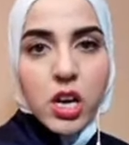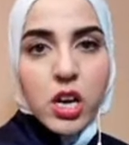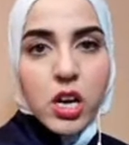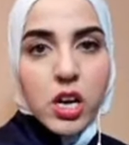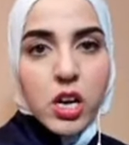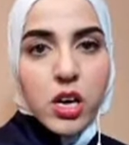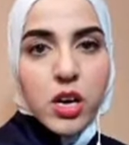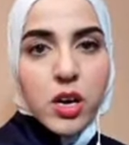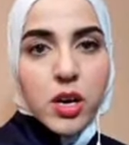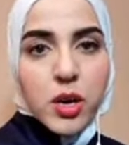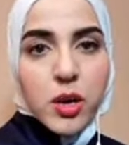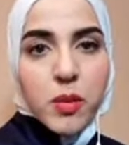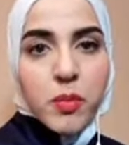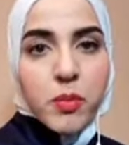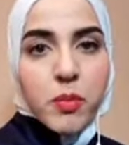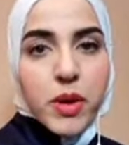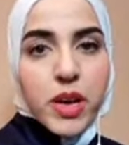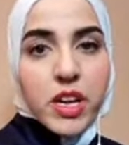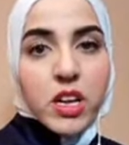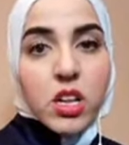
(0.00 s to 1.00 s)

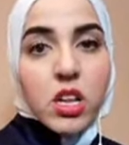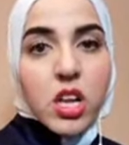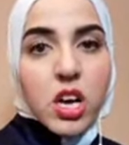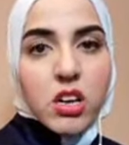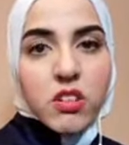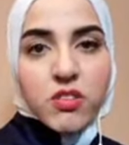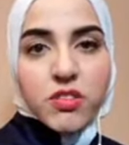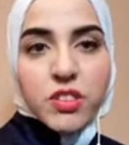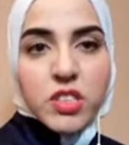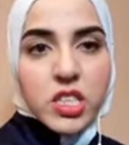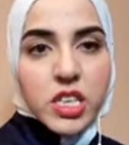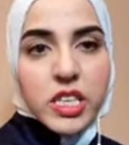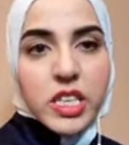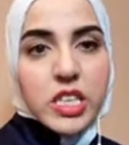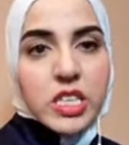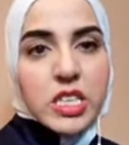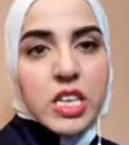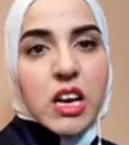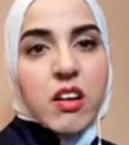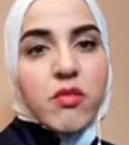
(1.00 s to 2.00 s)
um, and a lot of
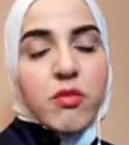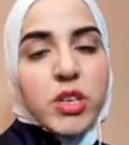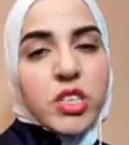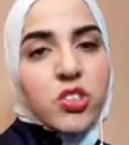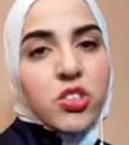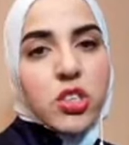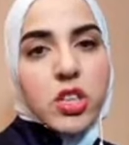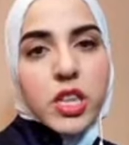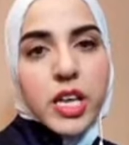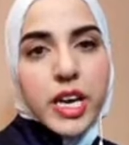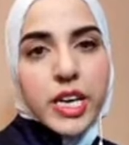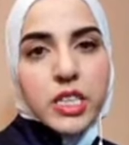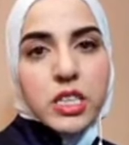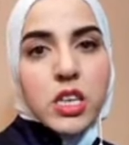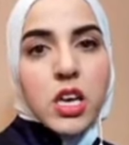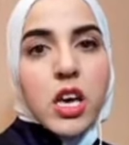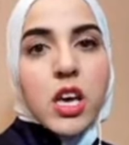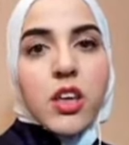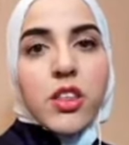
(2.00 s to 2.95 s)
studies mentioned that.